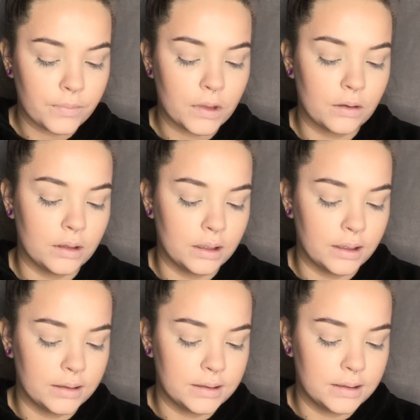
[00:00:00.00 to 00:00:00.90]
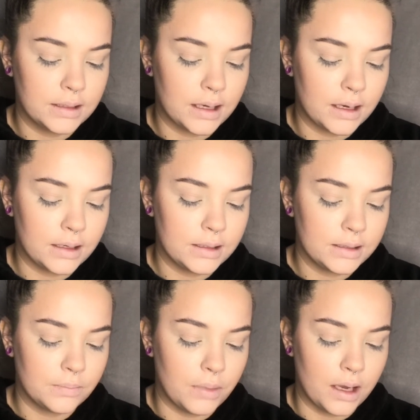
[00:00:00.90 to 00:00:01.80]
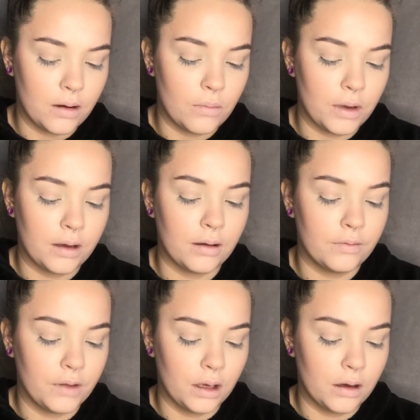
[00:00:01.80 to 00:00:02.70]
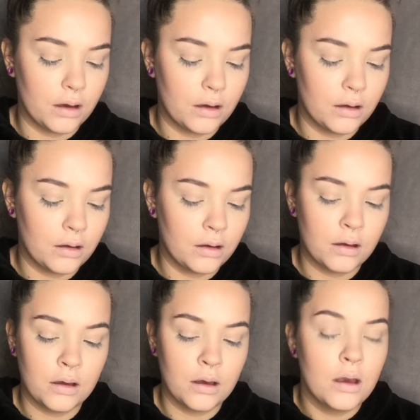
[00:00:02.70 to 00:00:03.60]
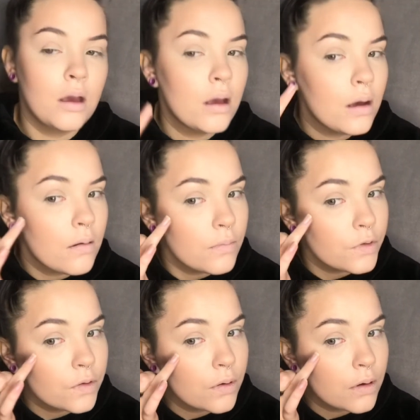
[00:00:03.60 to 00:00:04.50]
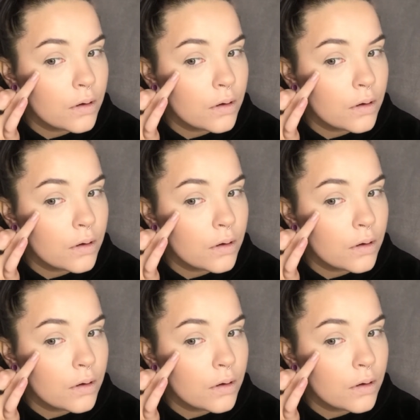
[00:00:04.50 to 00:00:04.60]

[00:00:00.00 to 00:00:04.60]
I'm going to get the tiniest bit on my finger, and I'm just going to